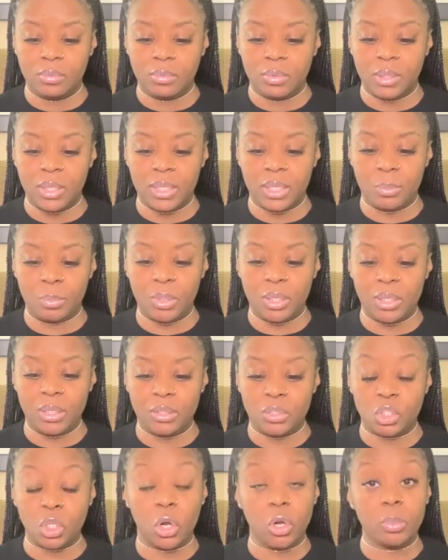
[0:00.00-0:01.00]
it could be
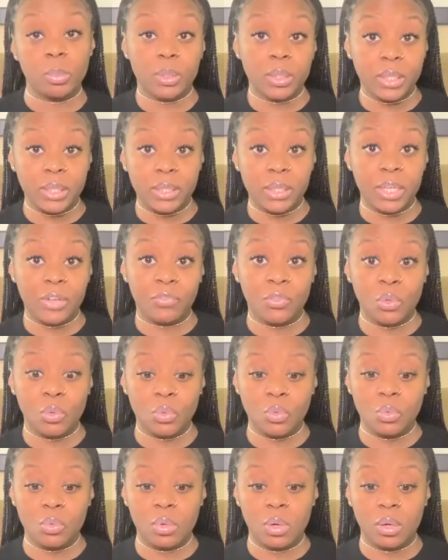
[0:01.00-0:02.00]
turbulent if
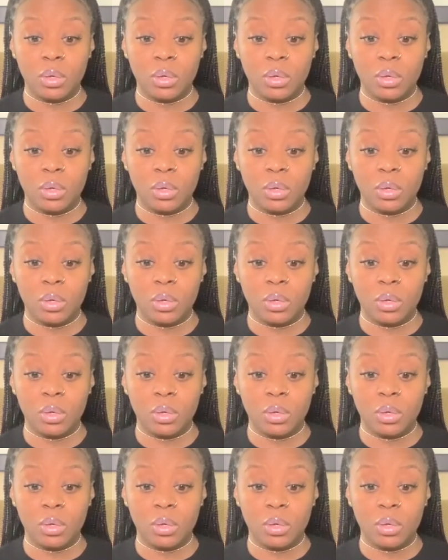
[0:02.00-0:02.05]
you